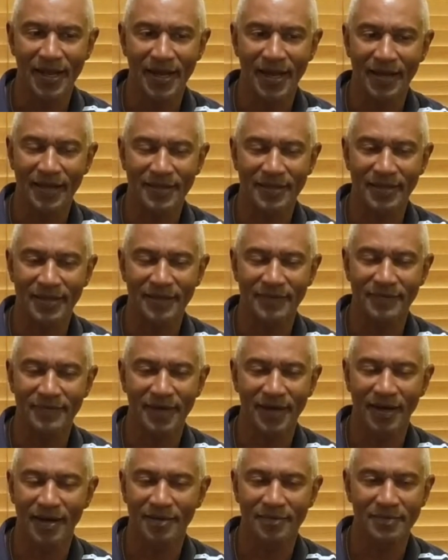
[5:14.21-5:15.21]
I can think of
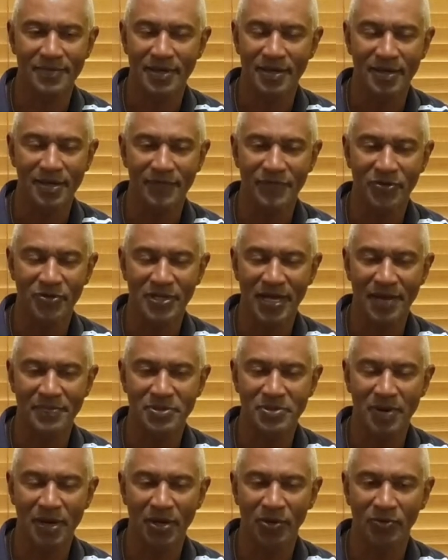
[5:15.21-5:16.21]
um, a few
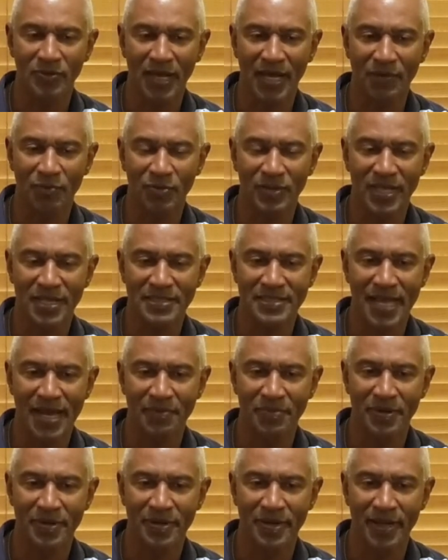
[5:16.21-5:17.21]
times in my own life when that's
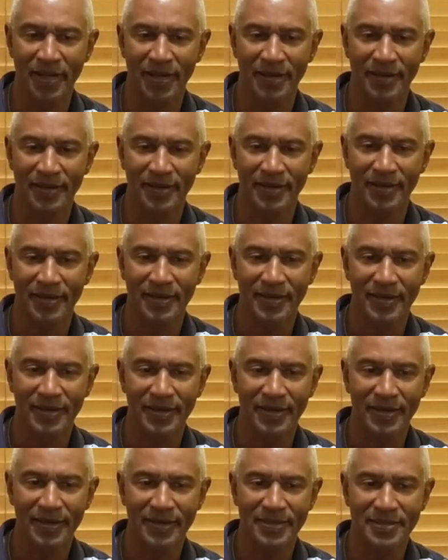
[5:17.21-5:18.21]
happened, and
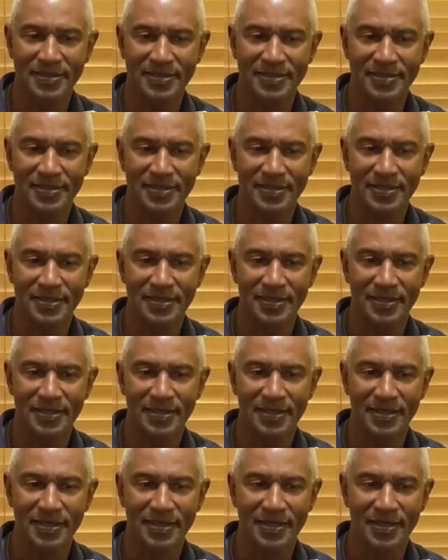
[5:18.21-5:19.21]
it's
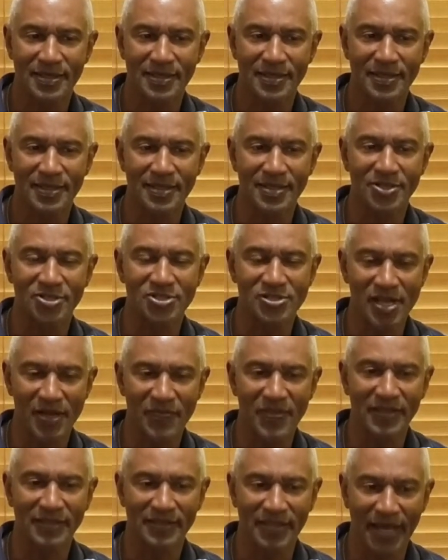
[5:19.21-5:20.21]
there's
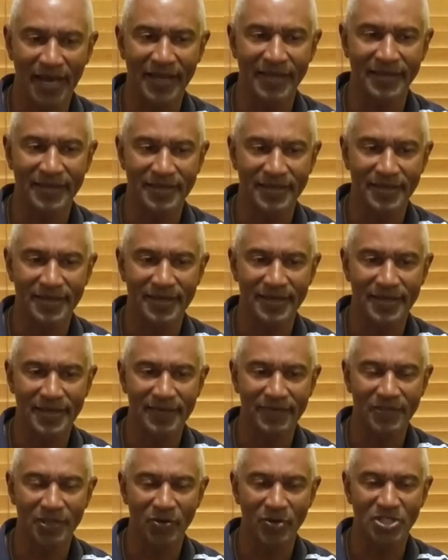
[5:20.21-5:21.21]
nothing like
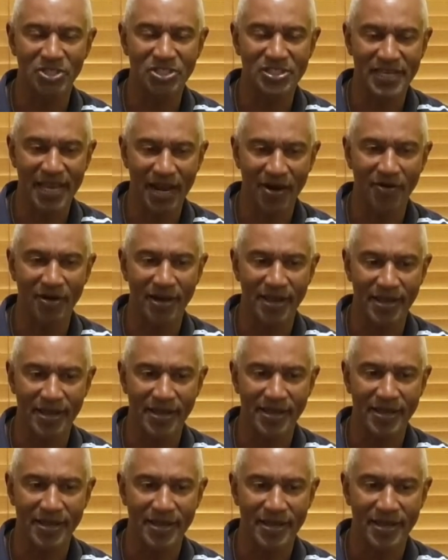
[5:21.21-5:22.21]
even though it's
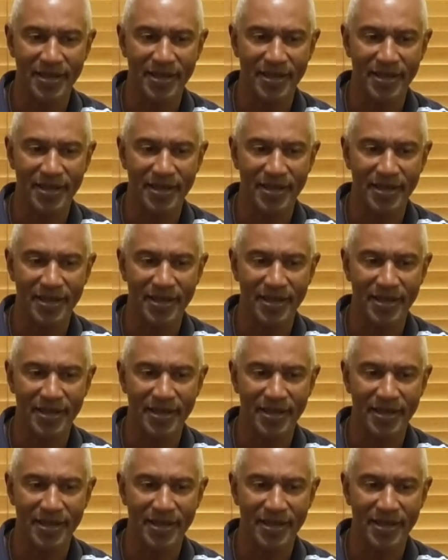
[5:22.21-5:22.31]
scary.